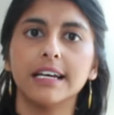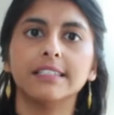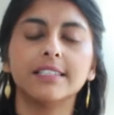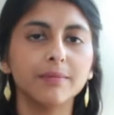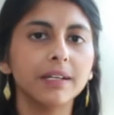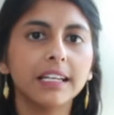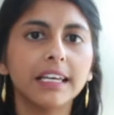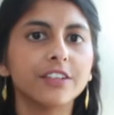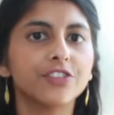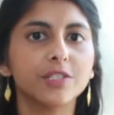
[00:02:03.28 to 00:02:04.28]
And
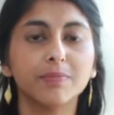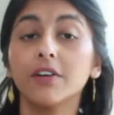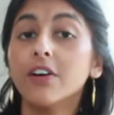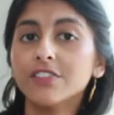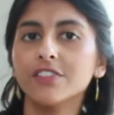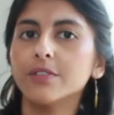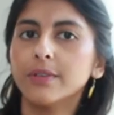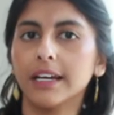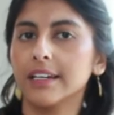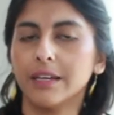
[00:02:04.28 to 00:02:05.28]
similarly, just because you do
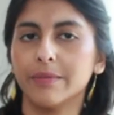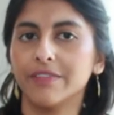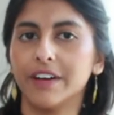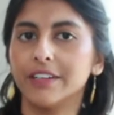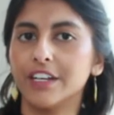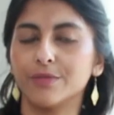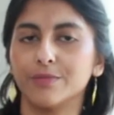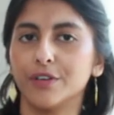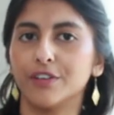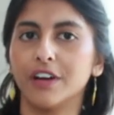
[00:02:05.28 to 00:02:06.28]
an academic foundation
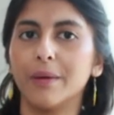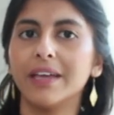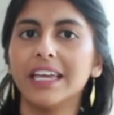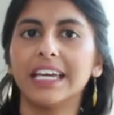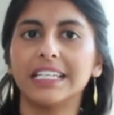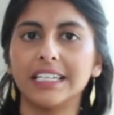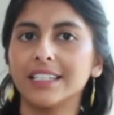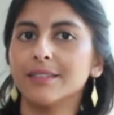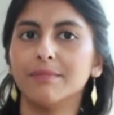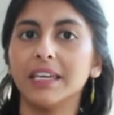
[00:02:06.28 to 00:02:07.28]
program, it
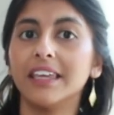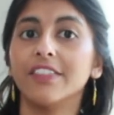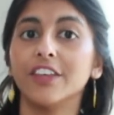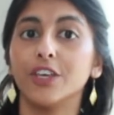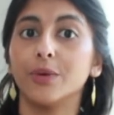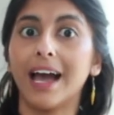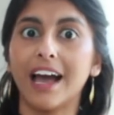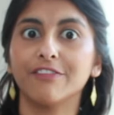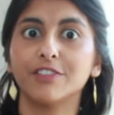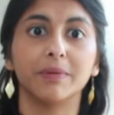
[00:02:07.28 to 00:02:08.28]
doesn't mean that you
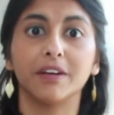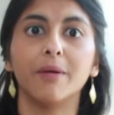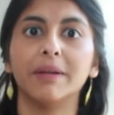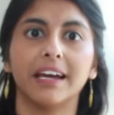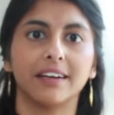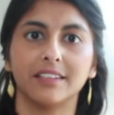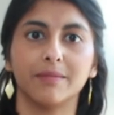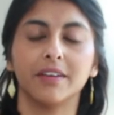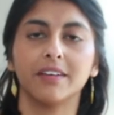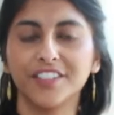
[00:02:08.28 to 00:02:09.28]
have to become an
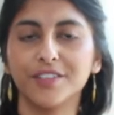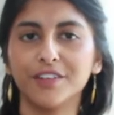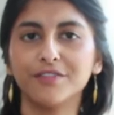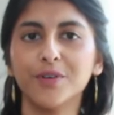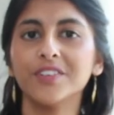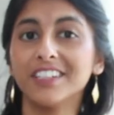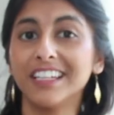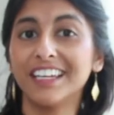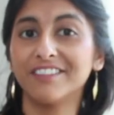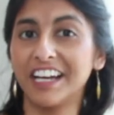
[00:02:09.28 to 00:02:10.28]
academic. So
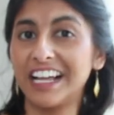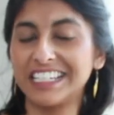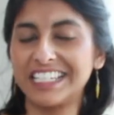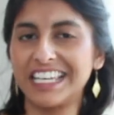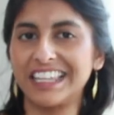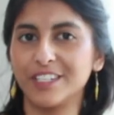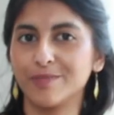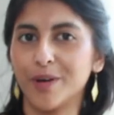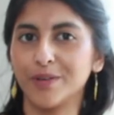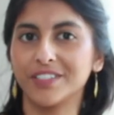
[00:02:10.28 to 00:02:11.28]
unfortunately, in reality, these
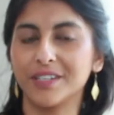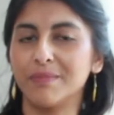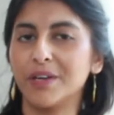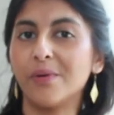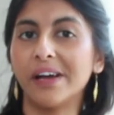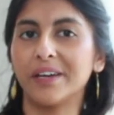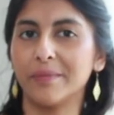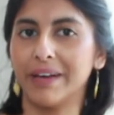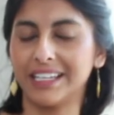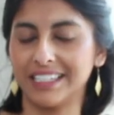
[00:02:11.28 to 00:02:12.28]
posts can be quite
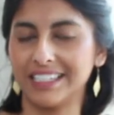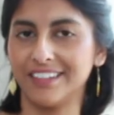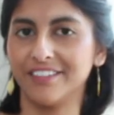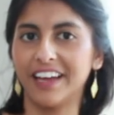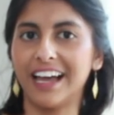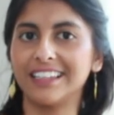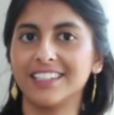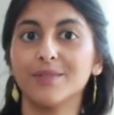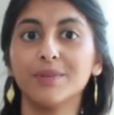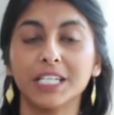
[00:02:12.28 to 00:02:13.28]
competitive. And
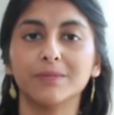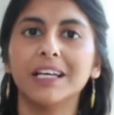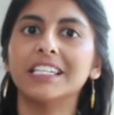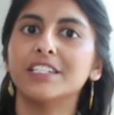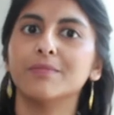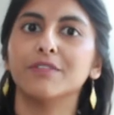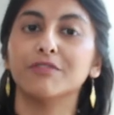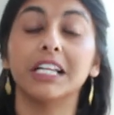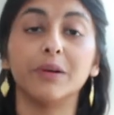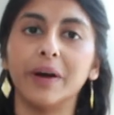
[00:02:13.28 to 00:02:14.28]
someone explained it to me
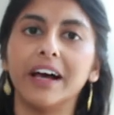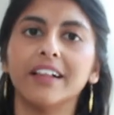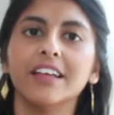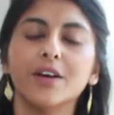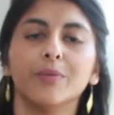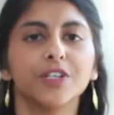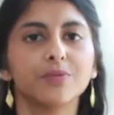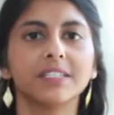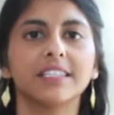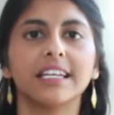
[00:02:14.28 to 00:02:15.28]
really well,
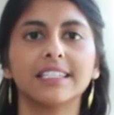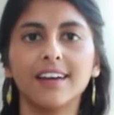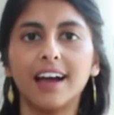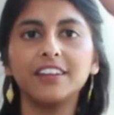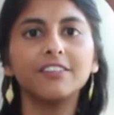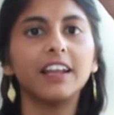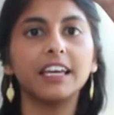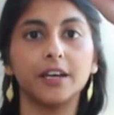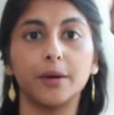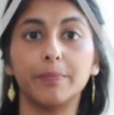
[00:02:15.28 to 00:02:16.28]
which was that it's kind of
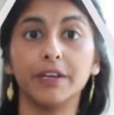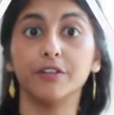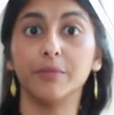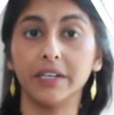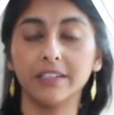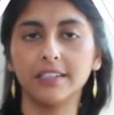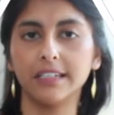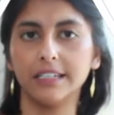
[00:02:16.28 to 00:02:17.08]
like a pyramid.